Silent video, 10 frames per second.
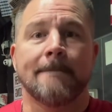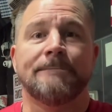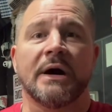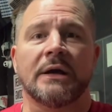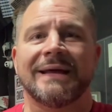
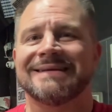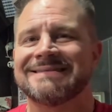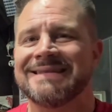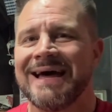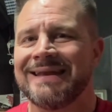But
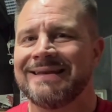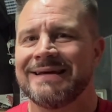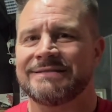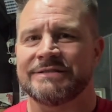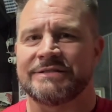it's not
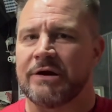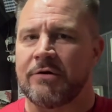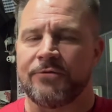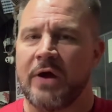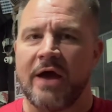
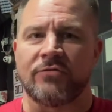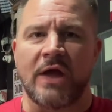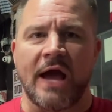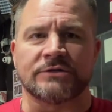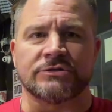necessary for every
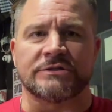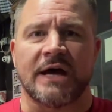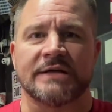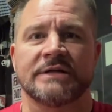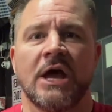
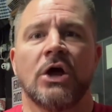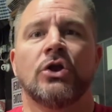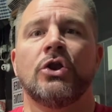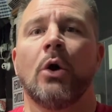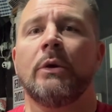exercise.
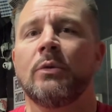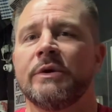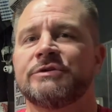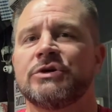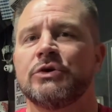Knowing
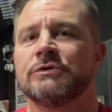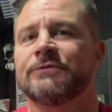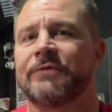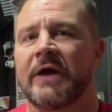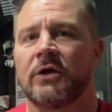when to use
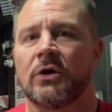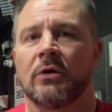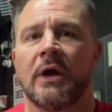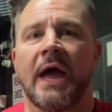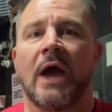
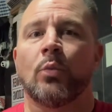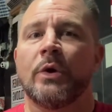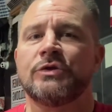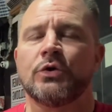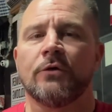failure and
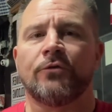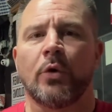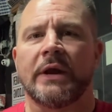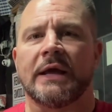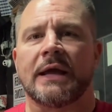when to
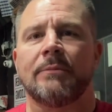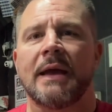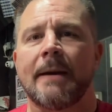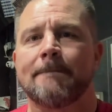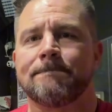avoid it can
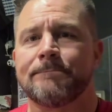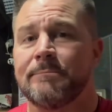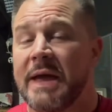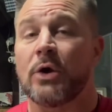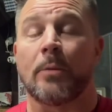make
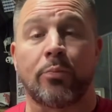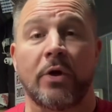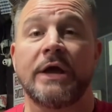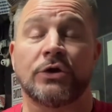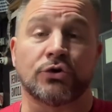or
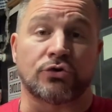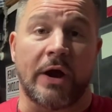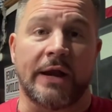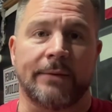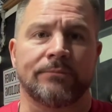break your
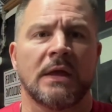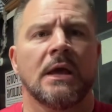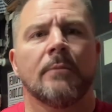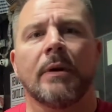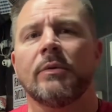training.
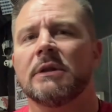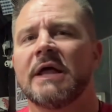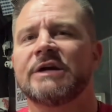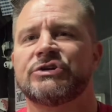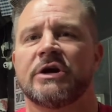Remember to
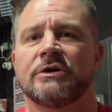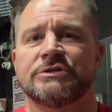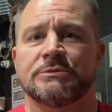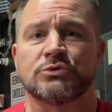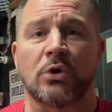like, share, and
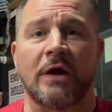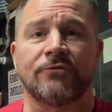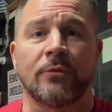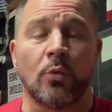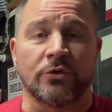subscribe
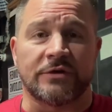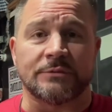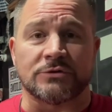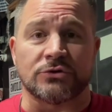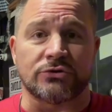for more
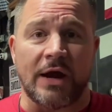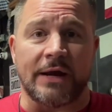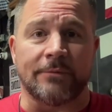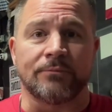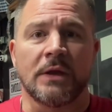tips on
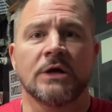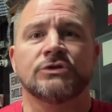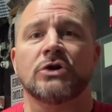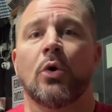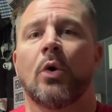training.
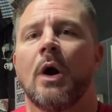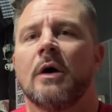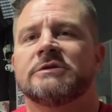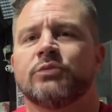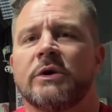So
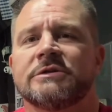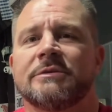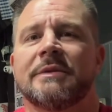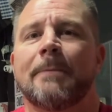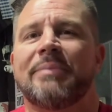what are
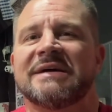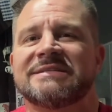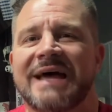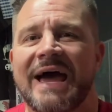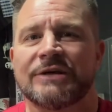some of the
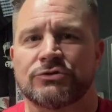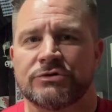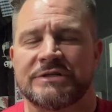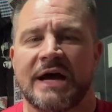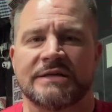best
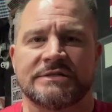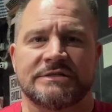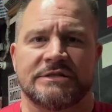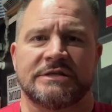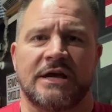exercises
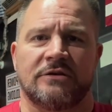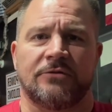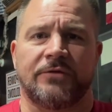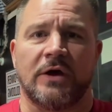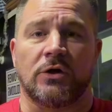to take to
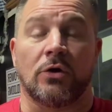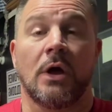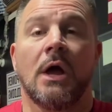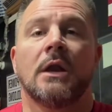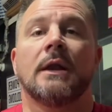failure?
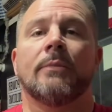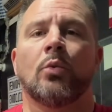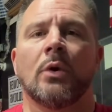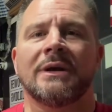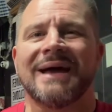Number
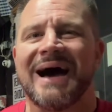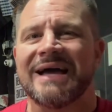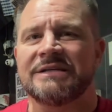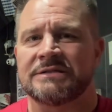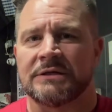one,
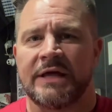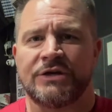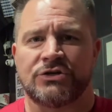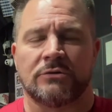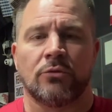
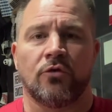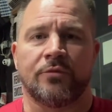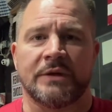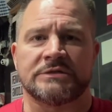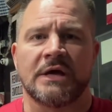isolation
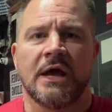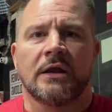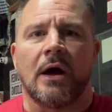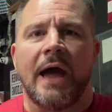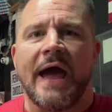movements.
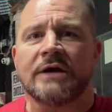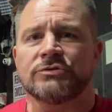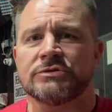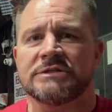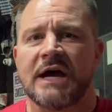Now,
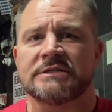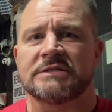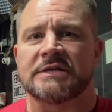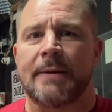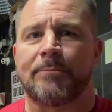
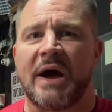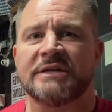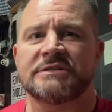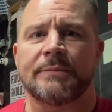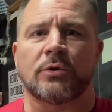exercises like
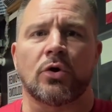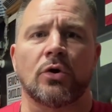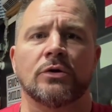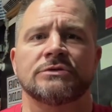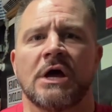bicep
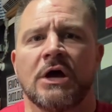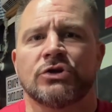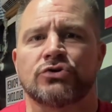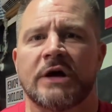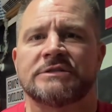curls,
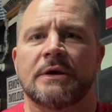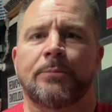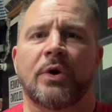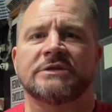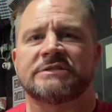tricep
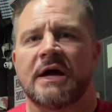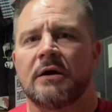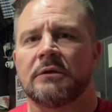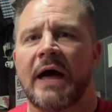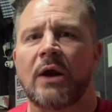press
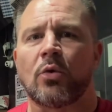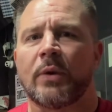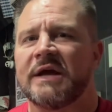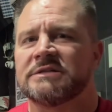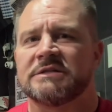down, lateral
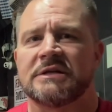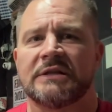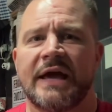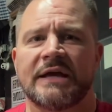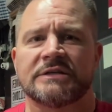raises, and
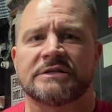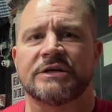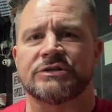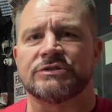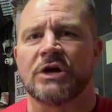leg
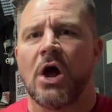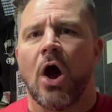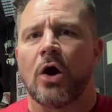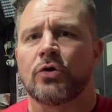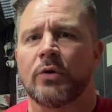extensions
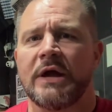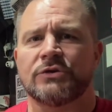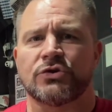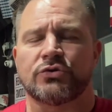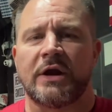are
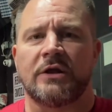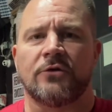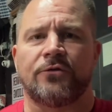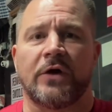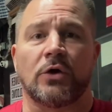great to training
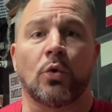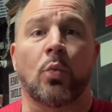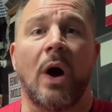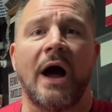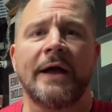to failure.
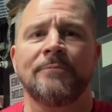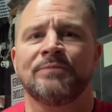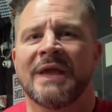Why?